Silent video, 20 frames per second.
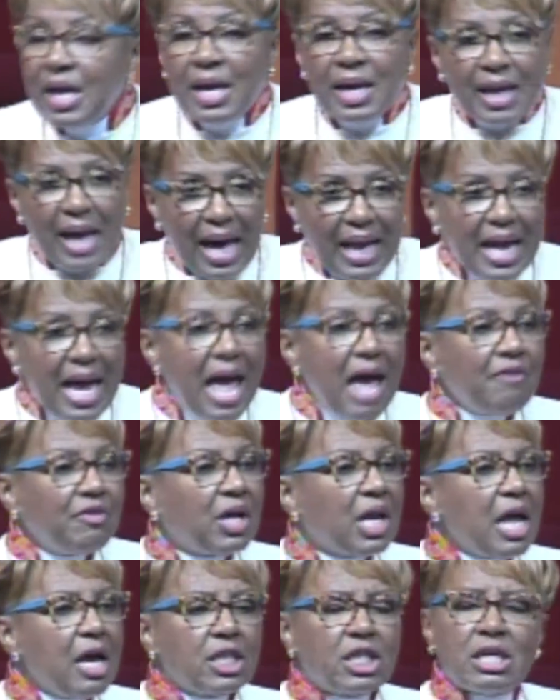Got to have
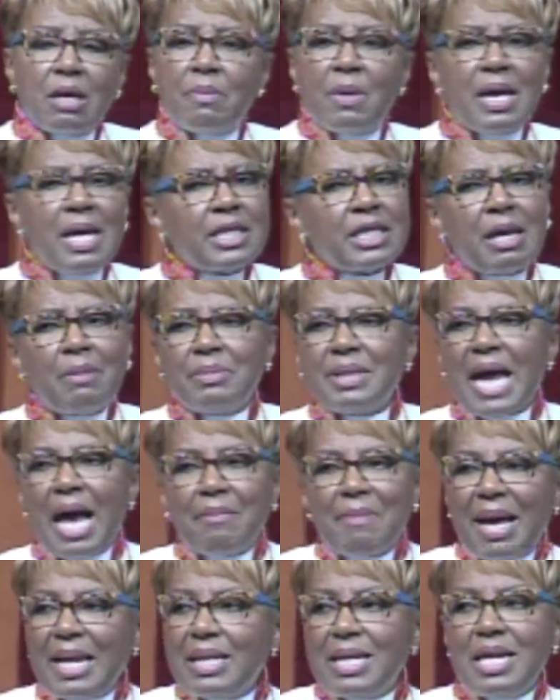somebody.
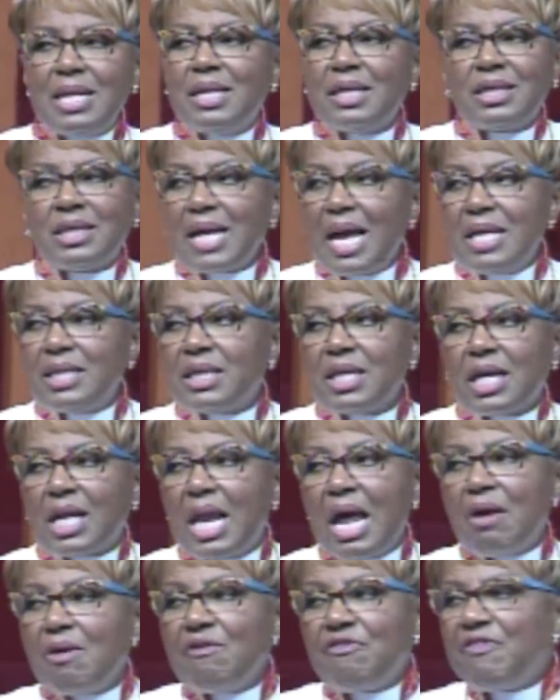Sometimes I need the saints to
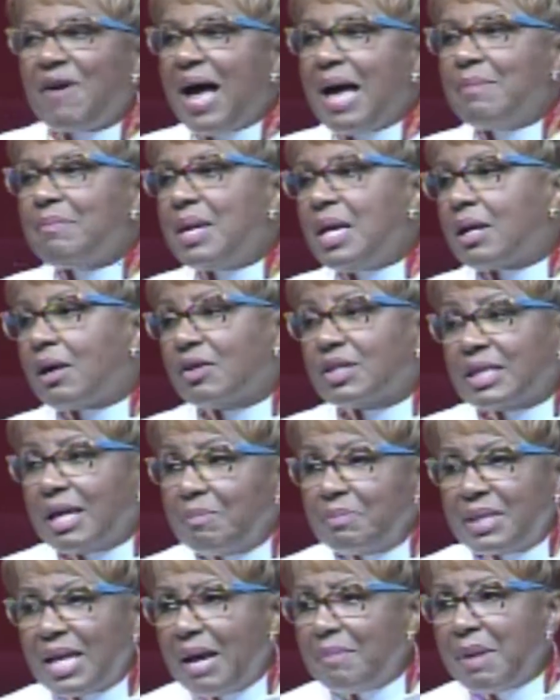clarify me, because
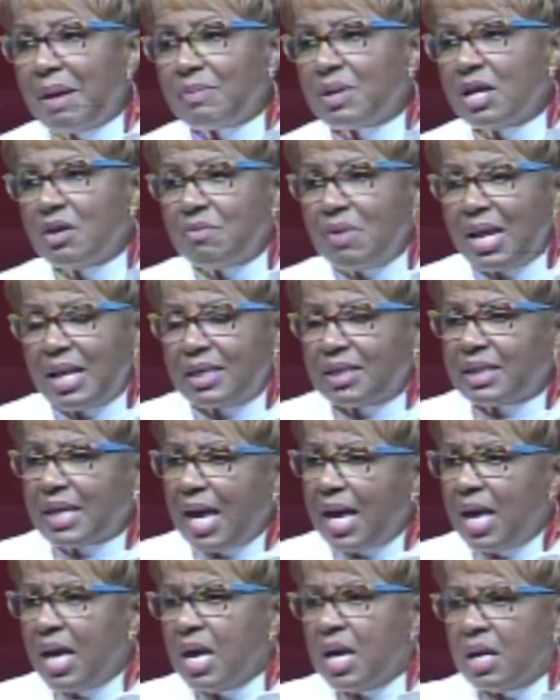sometimes I'm getting ready to
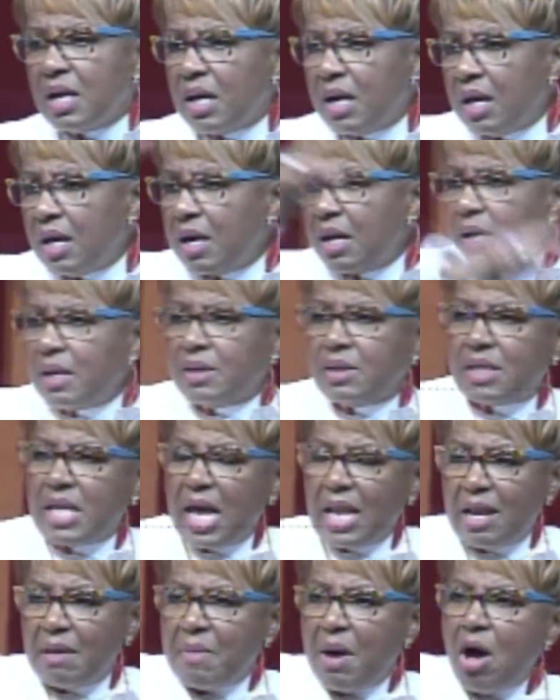say,
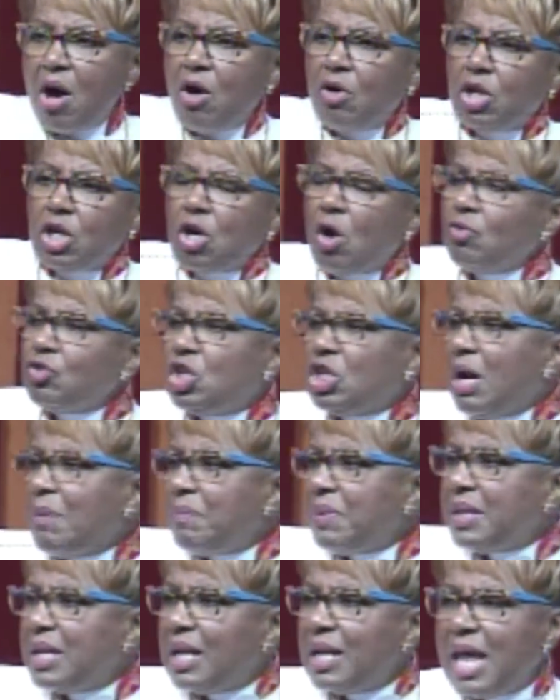tell them all to go jump
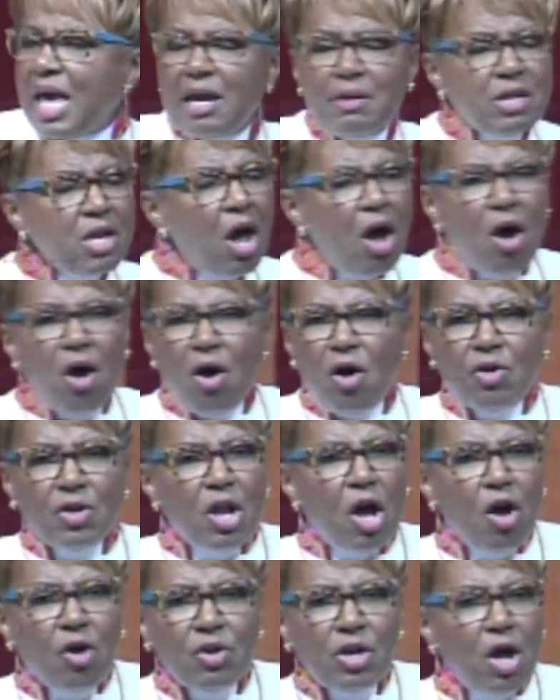in the lake. No,
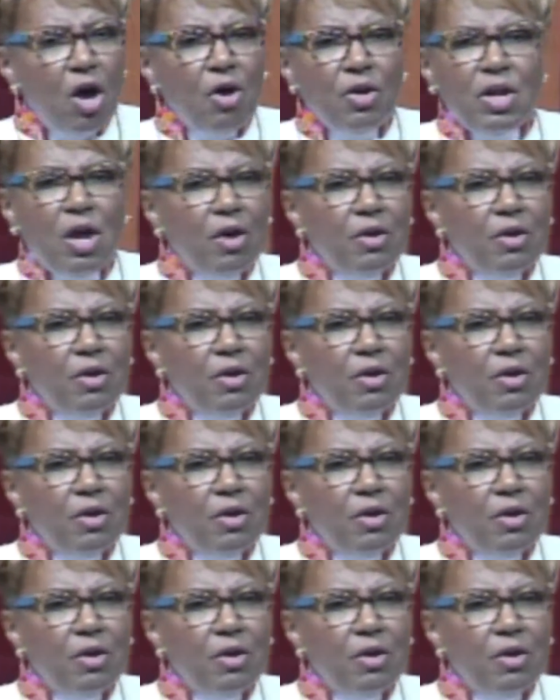no, no, no,